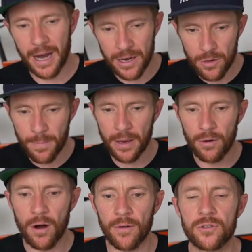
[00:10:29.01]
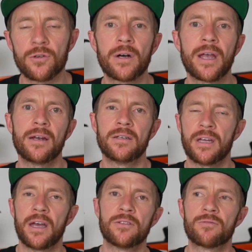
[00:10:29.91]
Are you better off during an
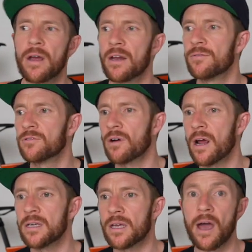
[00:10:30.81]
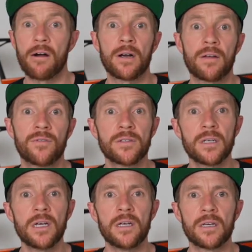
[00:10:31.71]
intense round of training carrying
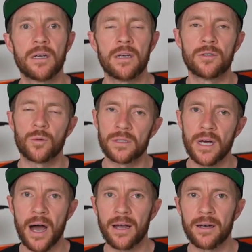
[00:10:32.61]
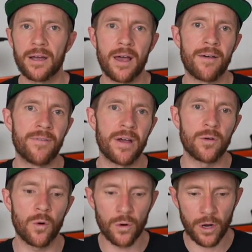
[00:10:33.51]
fatigue into a target
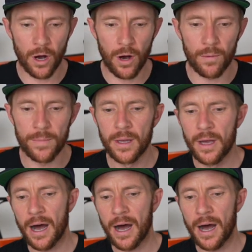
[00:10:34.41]
event or goal?